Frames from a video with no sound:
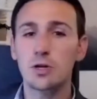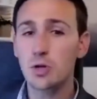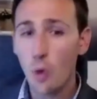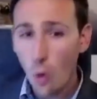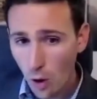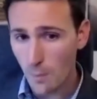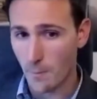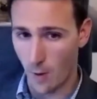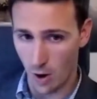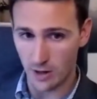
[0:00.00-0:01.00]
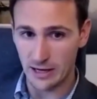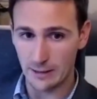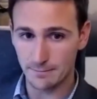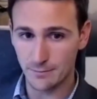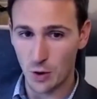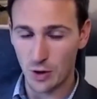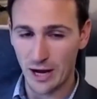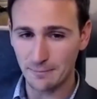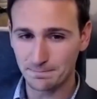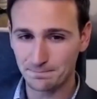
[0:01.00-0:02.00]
your market, okay?